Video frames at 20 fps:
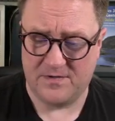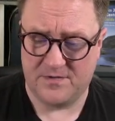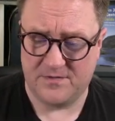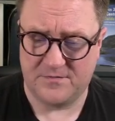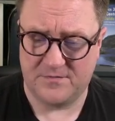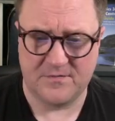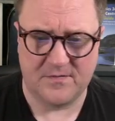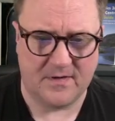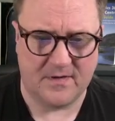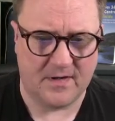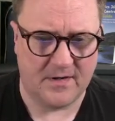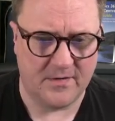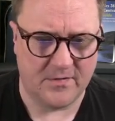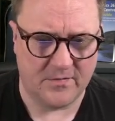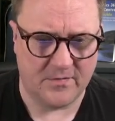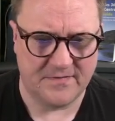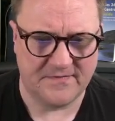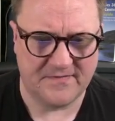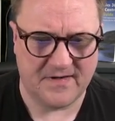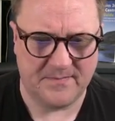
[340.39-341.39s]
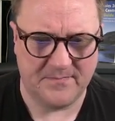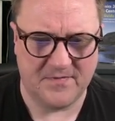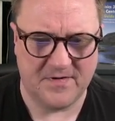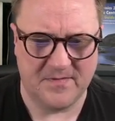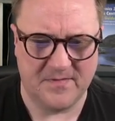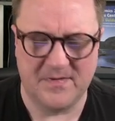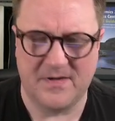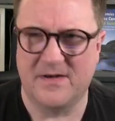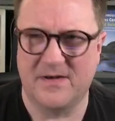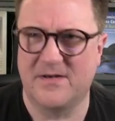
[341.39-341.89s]
So I know I typed
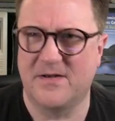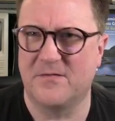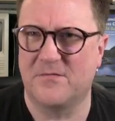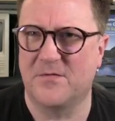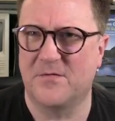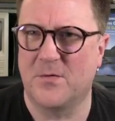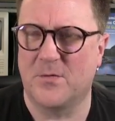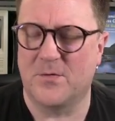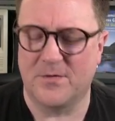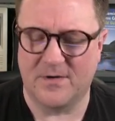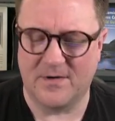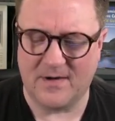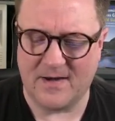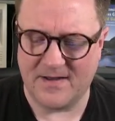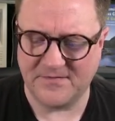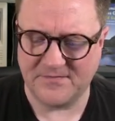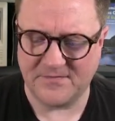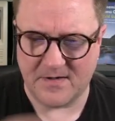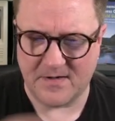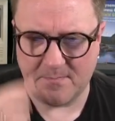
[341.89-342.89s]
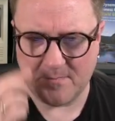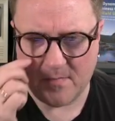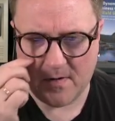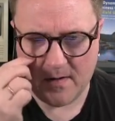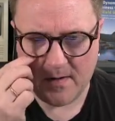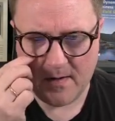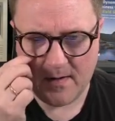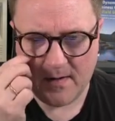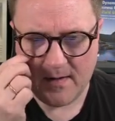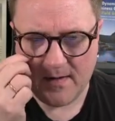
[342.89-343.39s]
them in a different order last time.
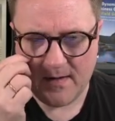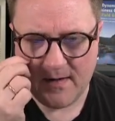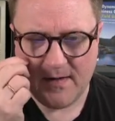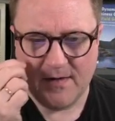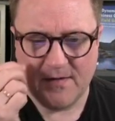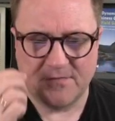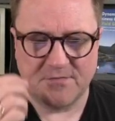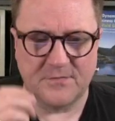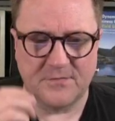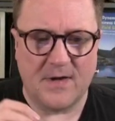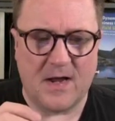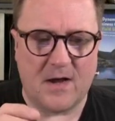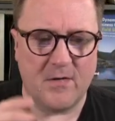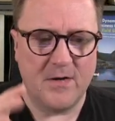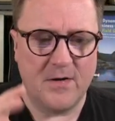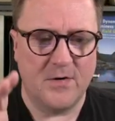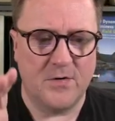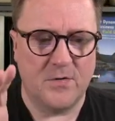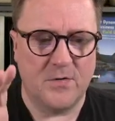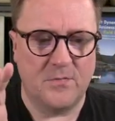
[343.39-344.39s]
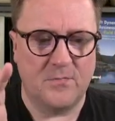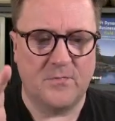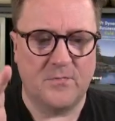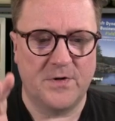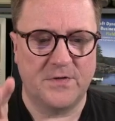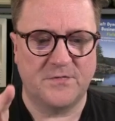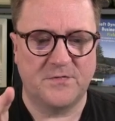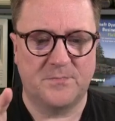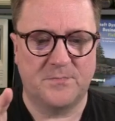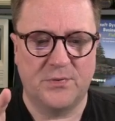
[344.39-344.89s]
So now I know
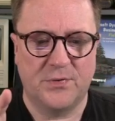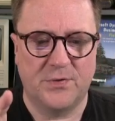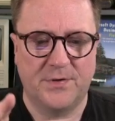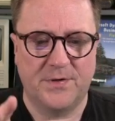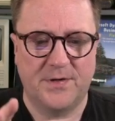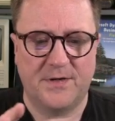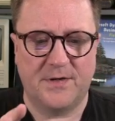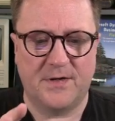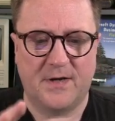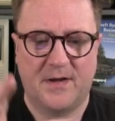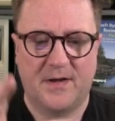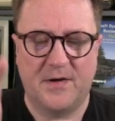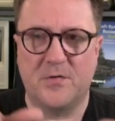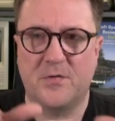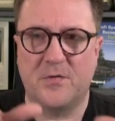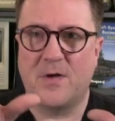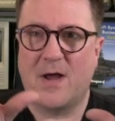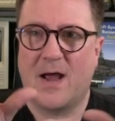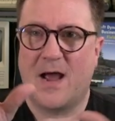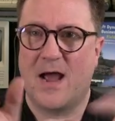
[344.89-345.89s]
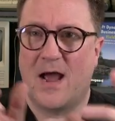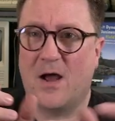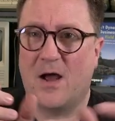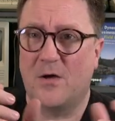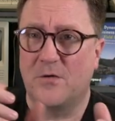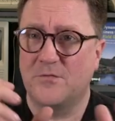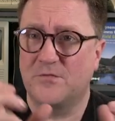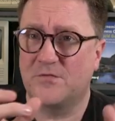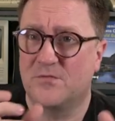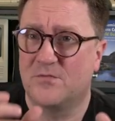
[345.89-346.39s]
where to put it. I know
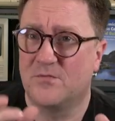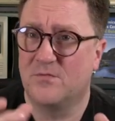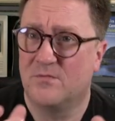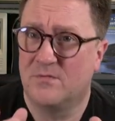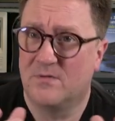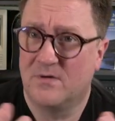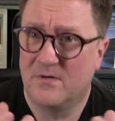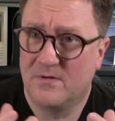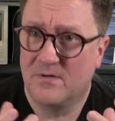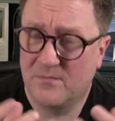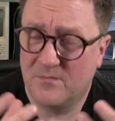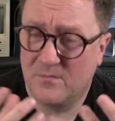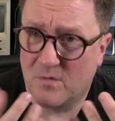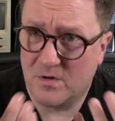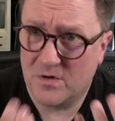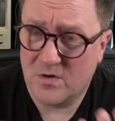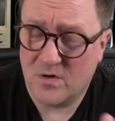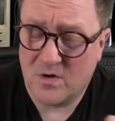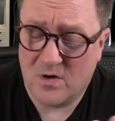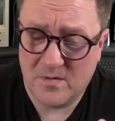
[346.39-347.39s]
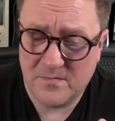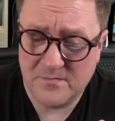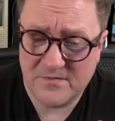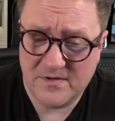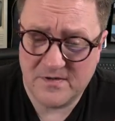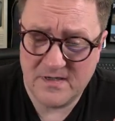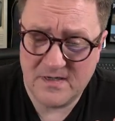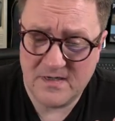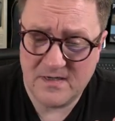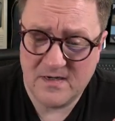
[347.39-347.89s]
how to, what columns I
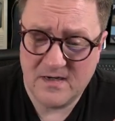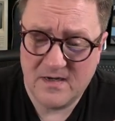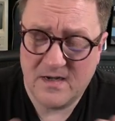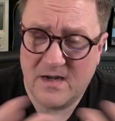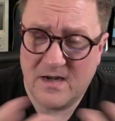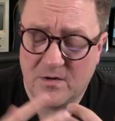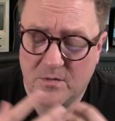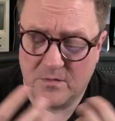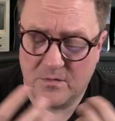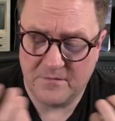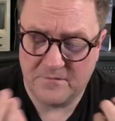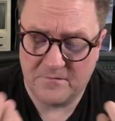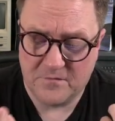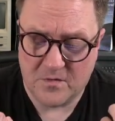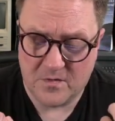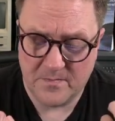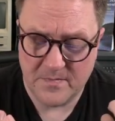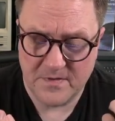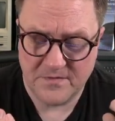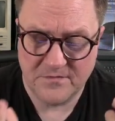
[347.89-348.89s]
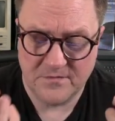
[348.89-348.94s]
need. I know the format.